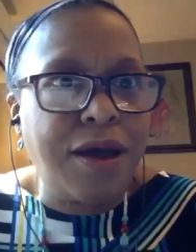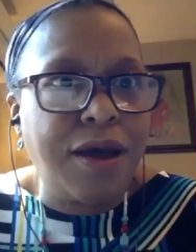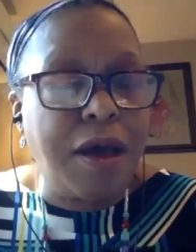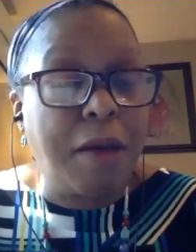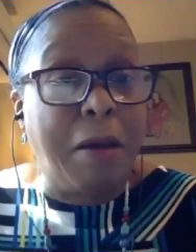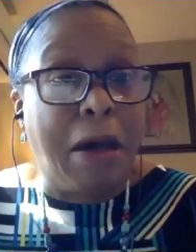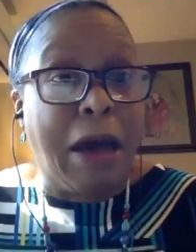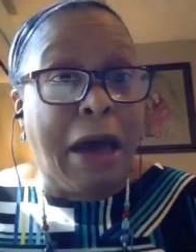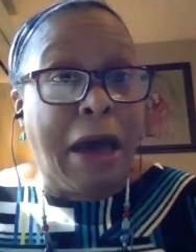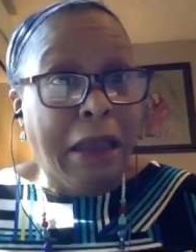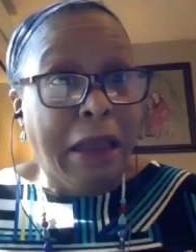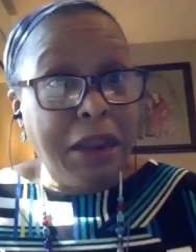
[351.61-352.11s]

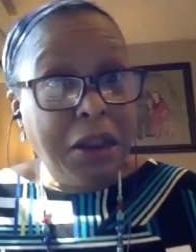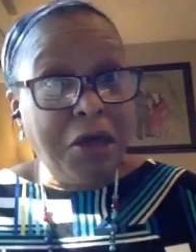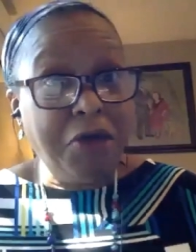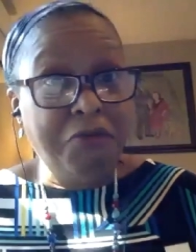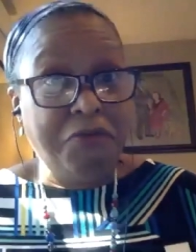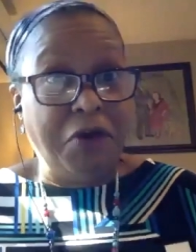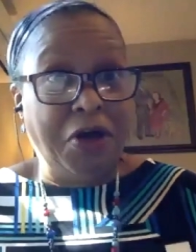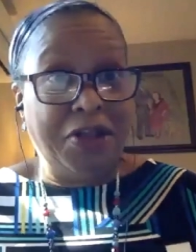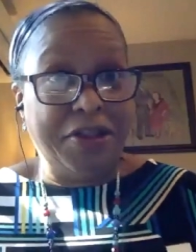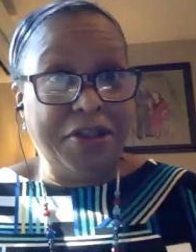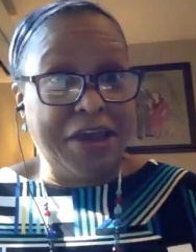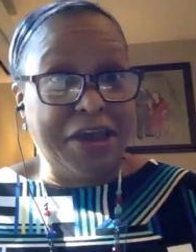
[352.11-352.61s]
I love
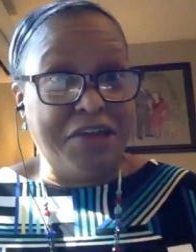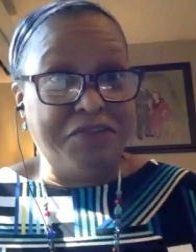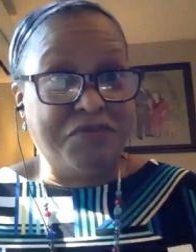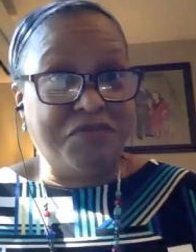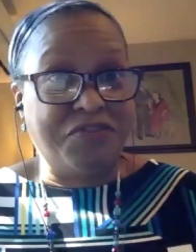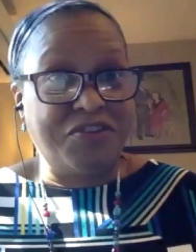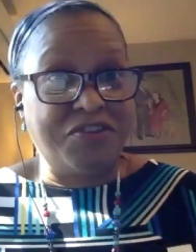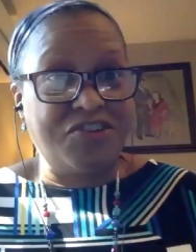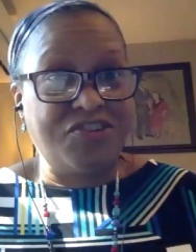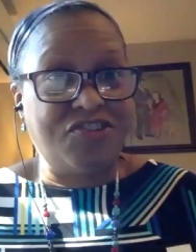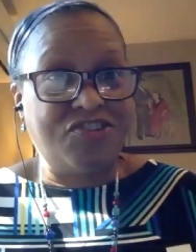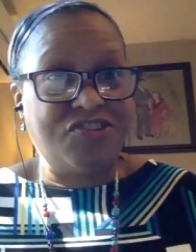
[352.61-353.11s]
all that
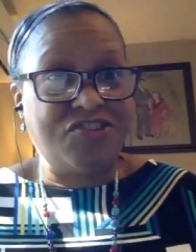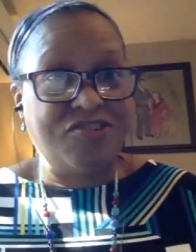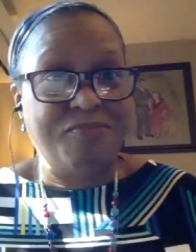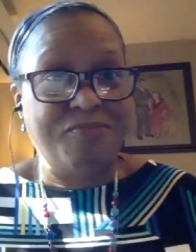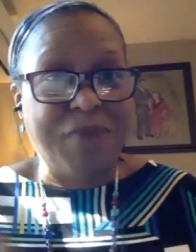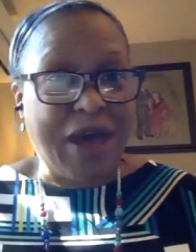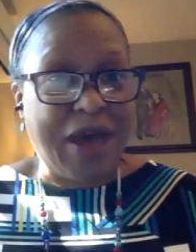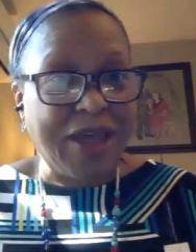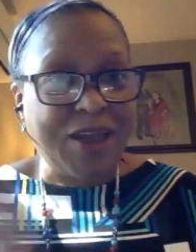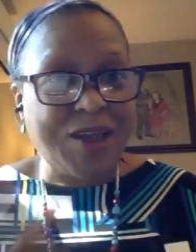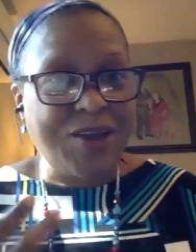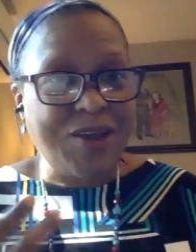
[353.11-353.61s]
fish.
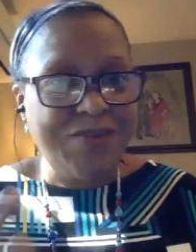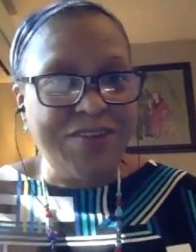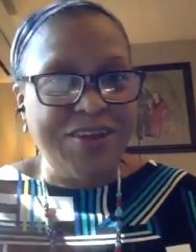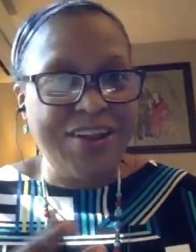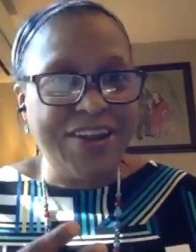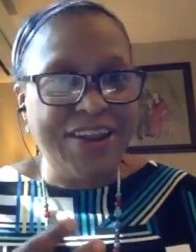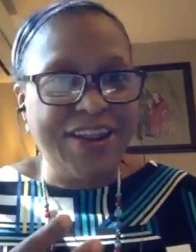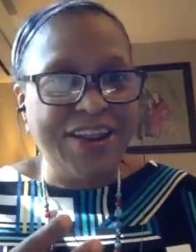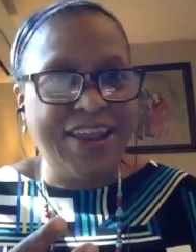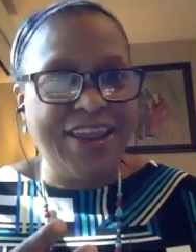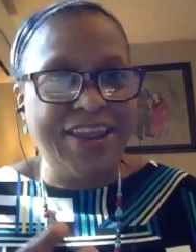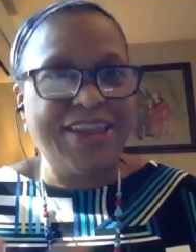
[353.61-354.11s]
My
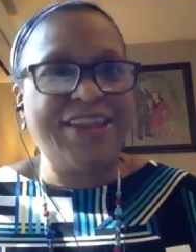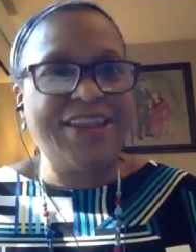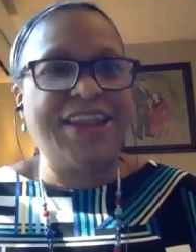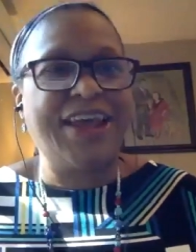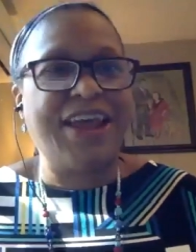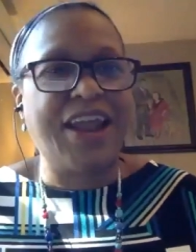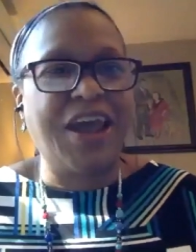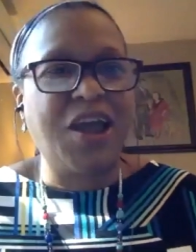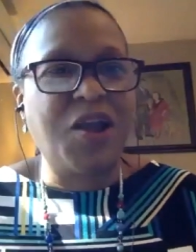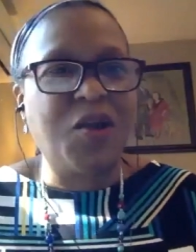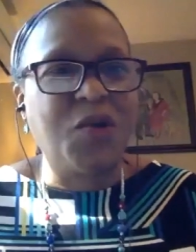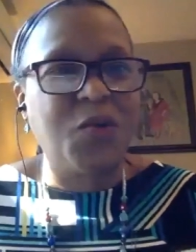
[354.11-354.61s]
community
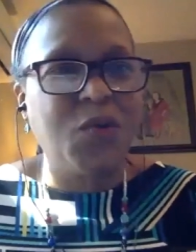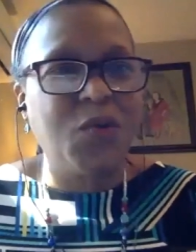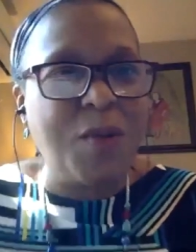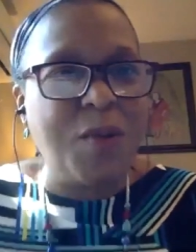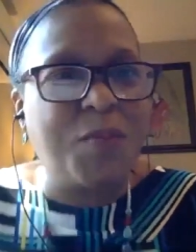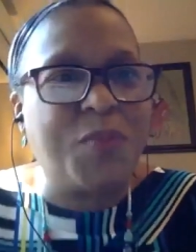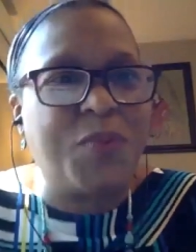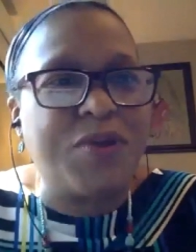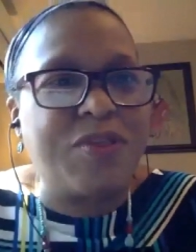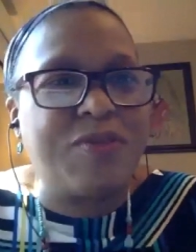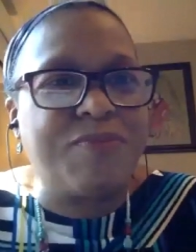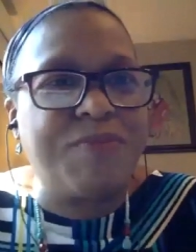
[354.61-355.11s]
that I grew
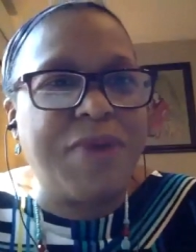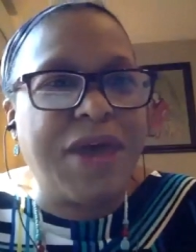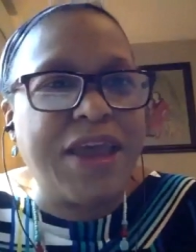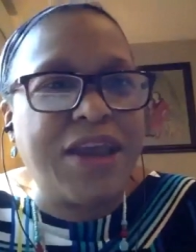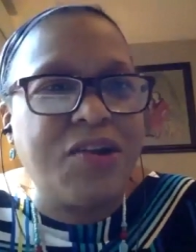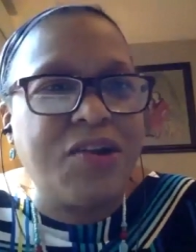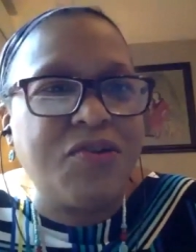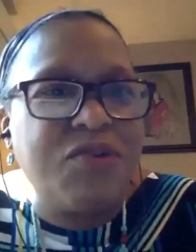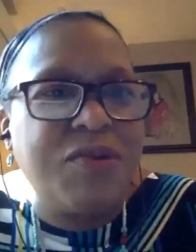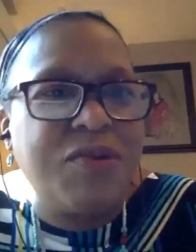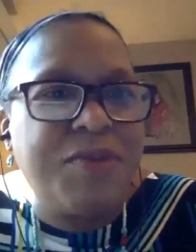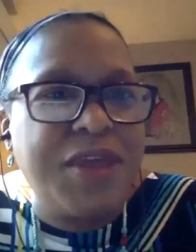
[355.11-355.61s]
up with, my
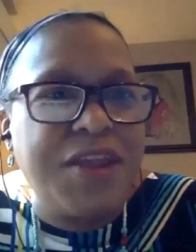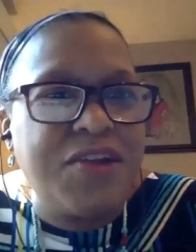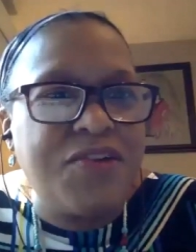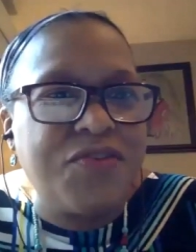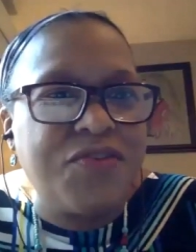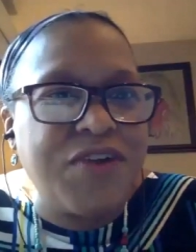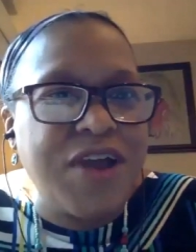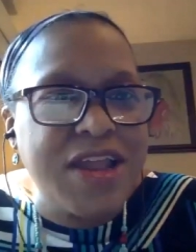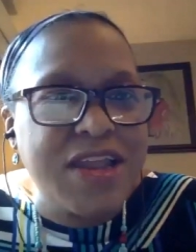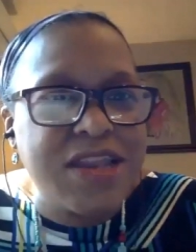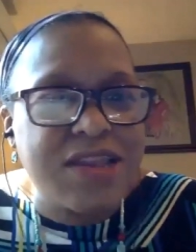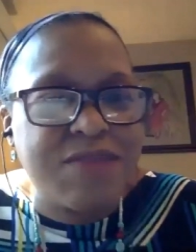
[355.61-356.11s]
Caribbean
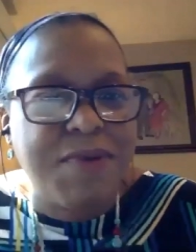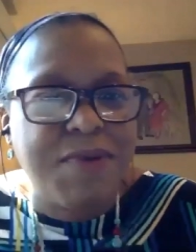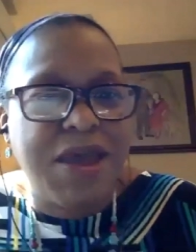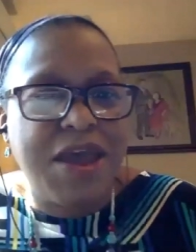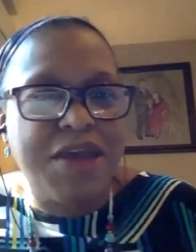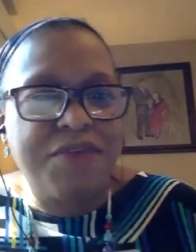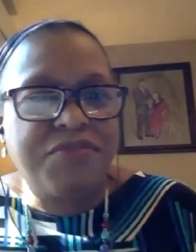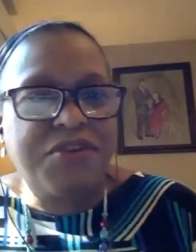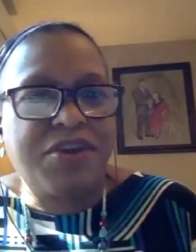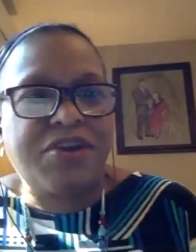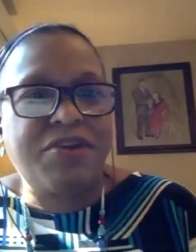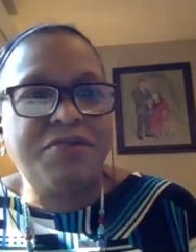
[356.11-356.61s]
friends, my
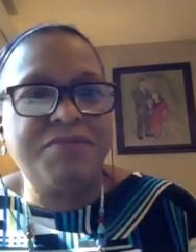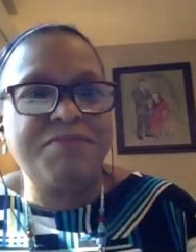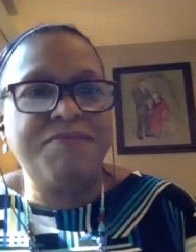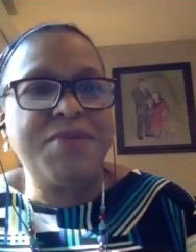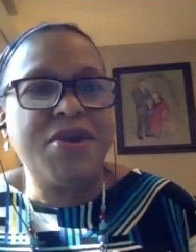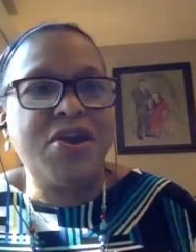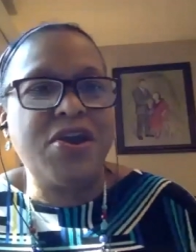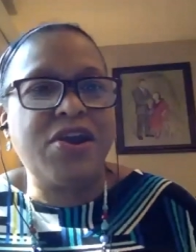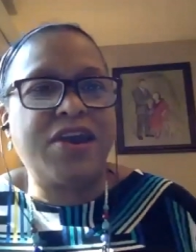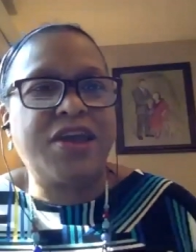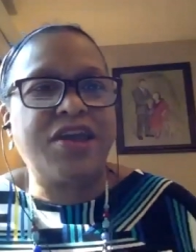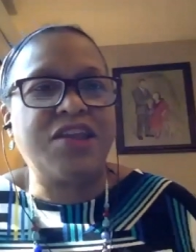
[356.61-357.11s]
African
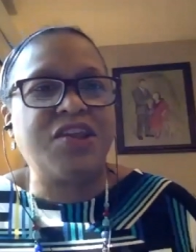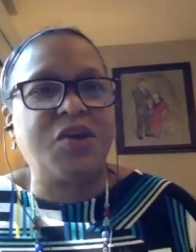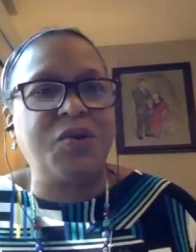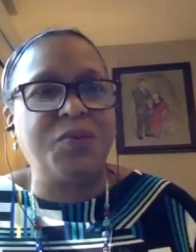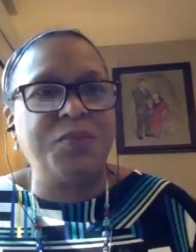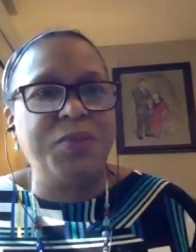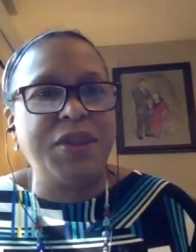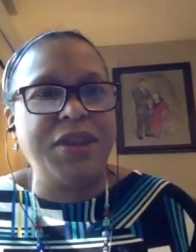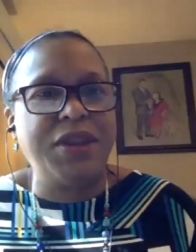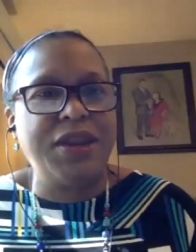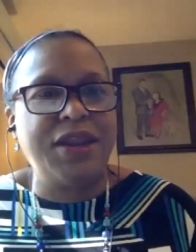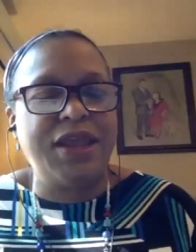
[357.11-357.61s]
American
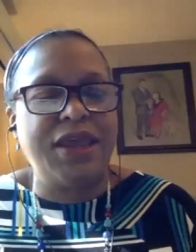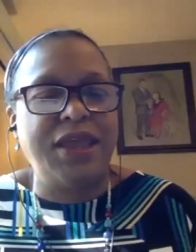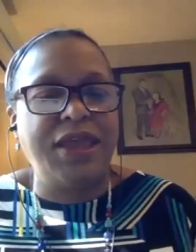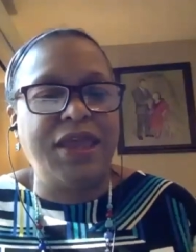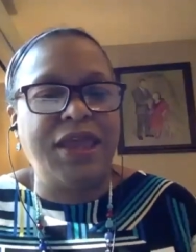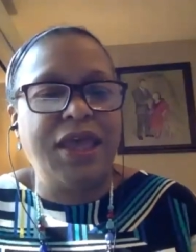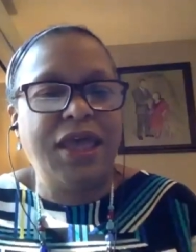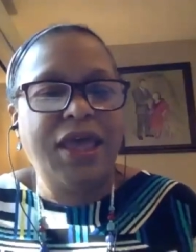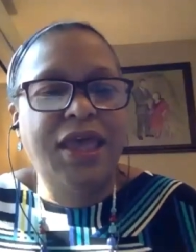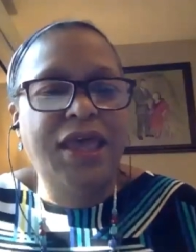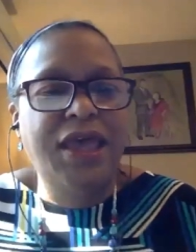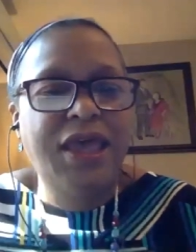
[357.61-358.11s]
community
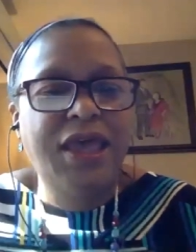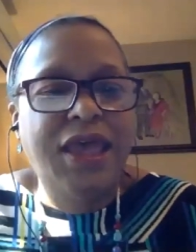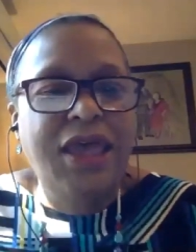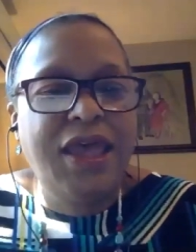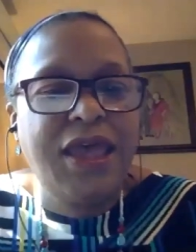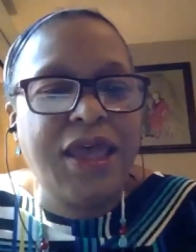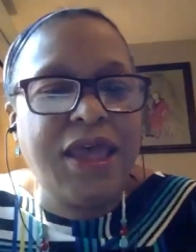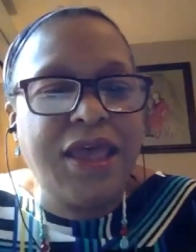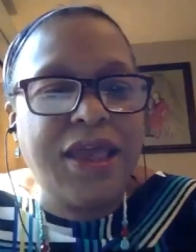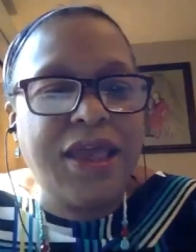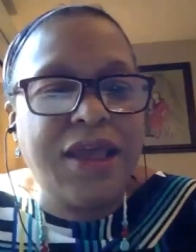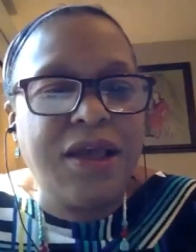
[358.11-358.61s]

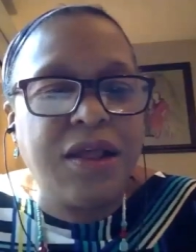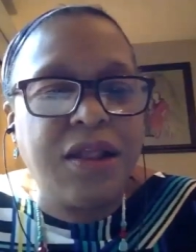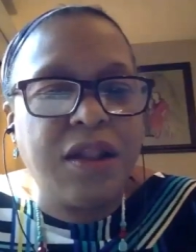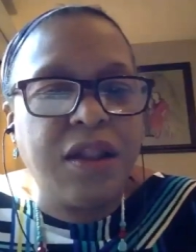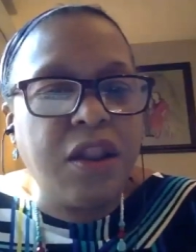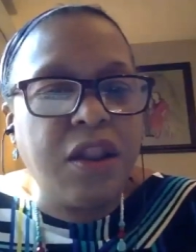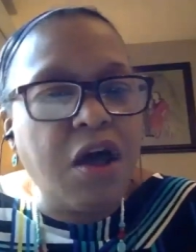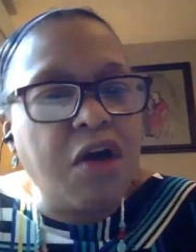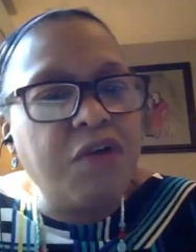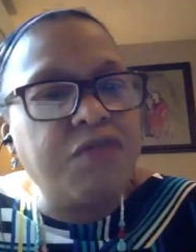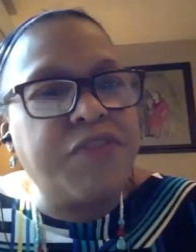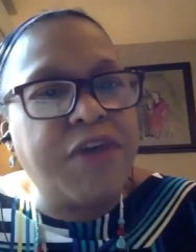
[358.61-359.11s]

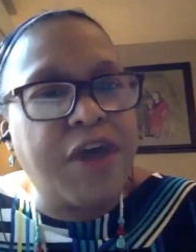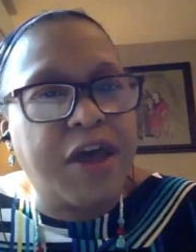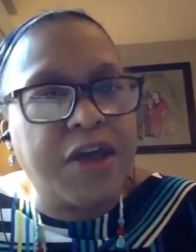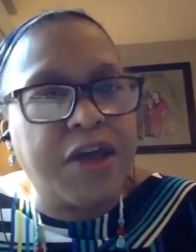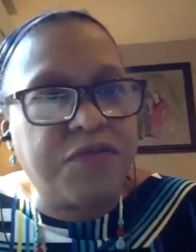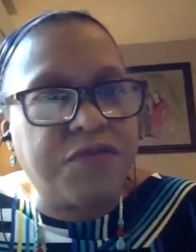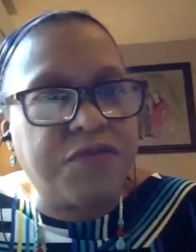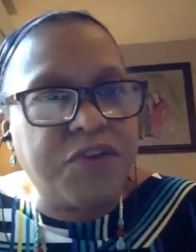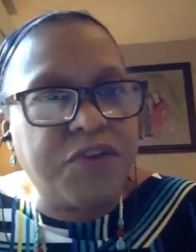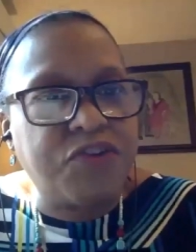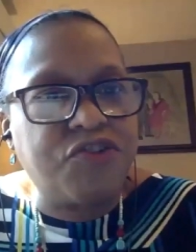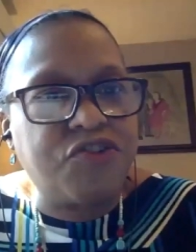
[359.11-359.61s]
love that
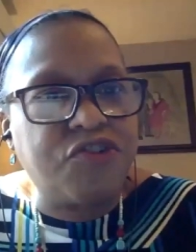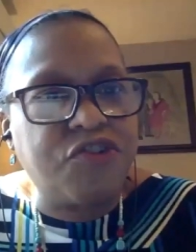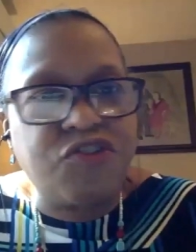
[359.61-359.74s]
fish.